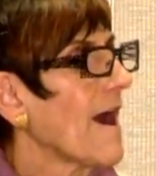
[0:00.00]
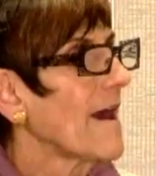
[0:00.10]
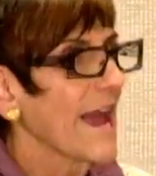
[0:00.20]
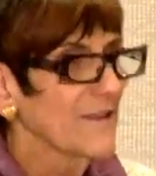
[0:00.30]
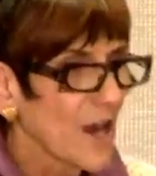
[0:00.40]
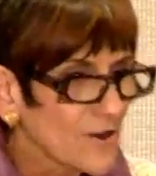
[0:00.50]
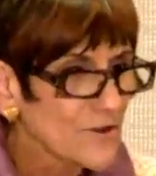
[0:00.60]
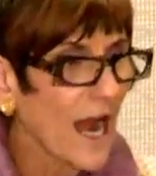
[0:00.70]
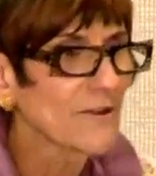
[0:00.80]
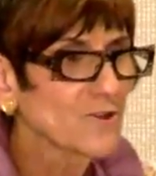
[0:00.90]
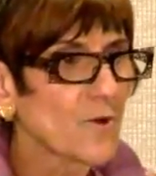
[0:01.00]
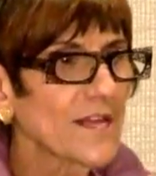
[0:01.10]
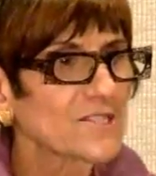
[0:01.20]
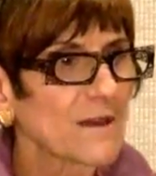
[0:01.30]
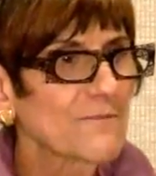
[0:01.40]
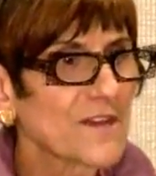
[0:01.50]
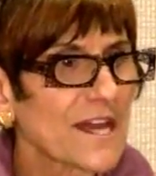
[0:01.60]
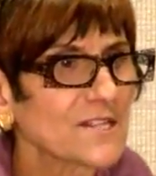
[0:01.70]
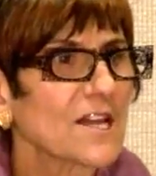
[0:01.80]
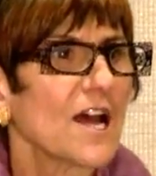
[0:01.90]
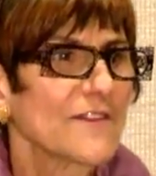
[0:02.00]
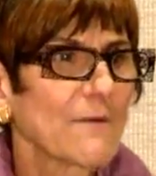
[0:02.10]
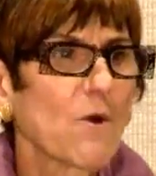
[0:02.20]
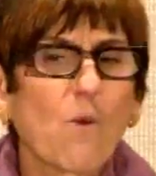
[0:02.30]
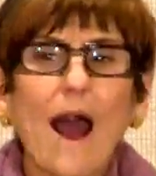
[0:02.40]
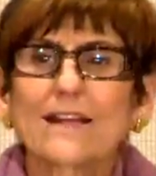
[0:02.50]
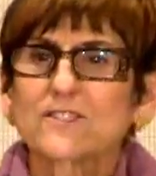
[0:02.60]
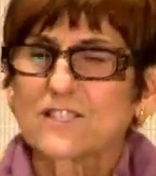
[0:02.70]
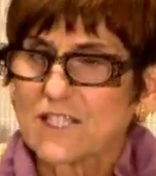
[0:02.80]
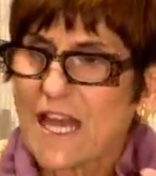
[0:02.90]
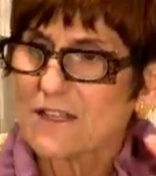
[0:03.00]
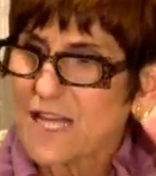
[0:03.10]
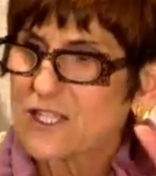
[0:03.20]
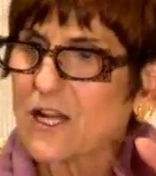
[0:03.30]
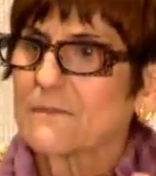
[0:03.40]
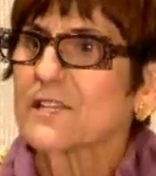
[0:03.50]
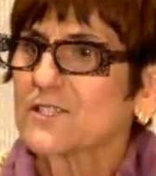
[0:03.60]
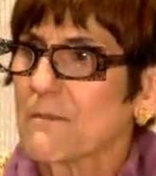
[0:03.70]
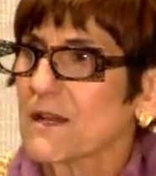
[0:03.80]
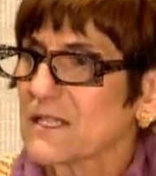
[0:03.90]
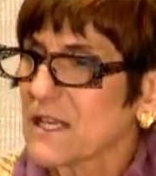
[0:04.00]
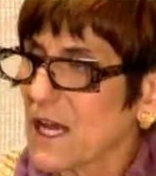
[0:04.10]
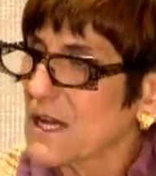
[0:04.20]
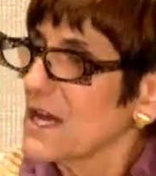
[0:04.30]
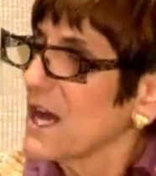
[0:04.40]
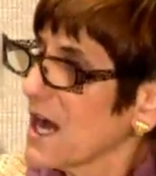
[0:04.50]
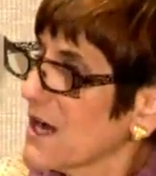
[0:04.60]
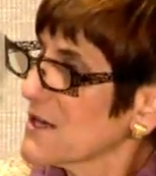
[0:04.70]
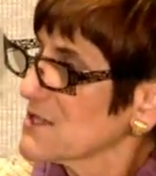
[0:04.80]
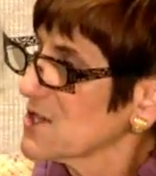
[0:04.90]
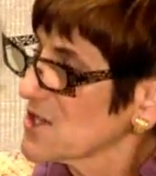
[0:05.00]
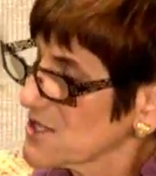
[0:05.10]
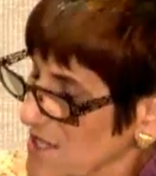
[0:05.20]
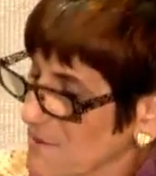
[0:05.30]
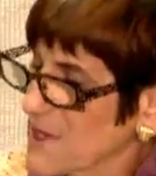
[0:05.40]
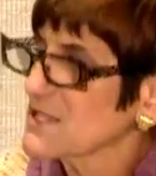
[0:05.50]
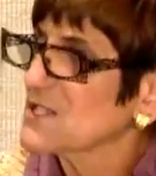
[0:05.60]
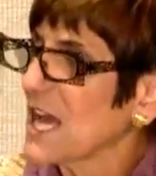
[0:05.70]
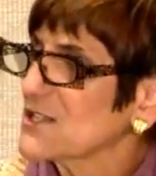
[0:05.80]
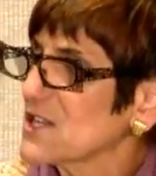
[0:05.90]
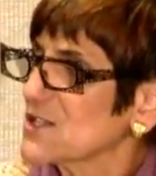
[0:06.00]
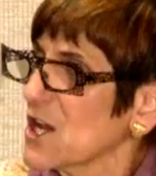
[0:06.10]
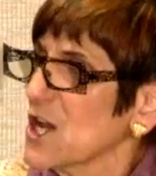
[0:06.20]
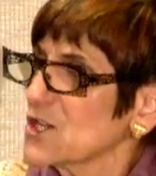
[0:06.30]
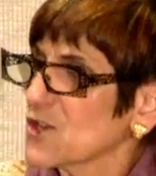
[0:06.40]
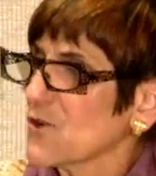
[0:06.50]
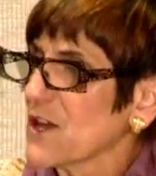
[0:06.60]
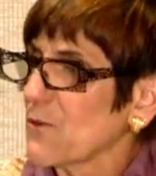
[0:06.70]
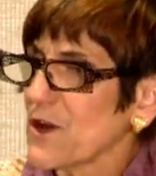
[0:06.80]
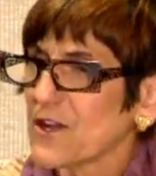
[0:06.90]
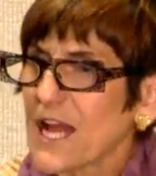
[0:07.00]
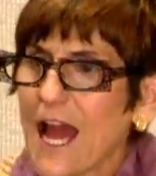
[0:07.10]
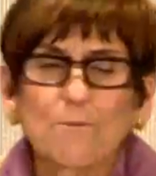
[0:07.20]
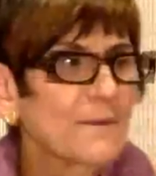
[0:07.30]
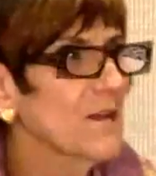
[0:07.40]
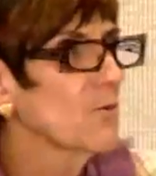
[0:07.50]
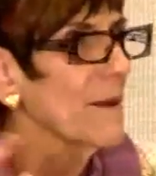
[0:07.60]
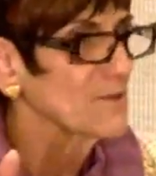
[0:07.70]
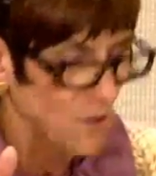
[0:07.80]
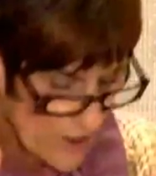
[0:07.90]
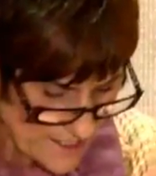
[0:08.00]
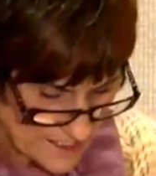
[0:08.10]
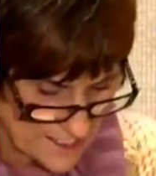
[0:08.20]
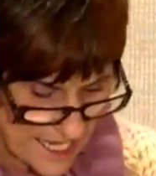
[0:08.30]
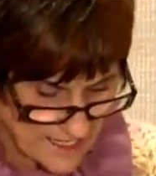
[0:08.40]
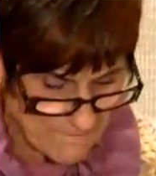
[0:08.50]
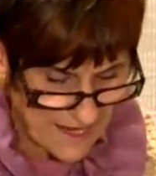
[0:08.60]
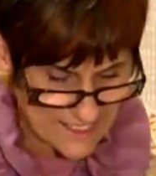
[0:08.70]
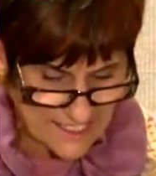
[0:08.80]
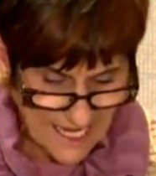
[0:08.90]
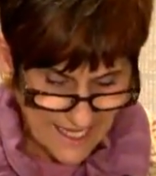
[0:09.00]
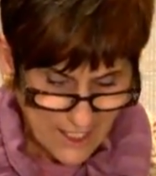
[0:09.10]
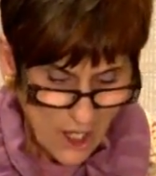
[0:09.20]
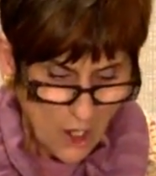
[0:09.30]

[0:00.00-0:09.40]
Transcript: uh, and are, are doing some things, they will want to say, let's come to some, uh, uh, to some consensus so that we are not being whipsawed state by state.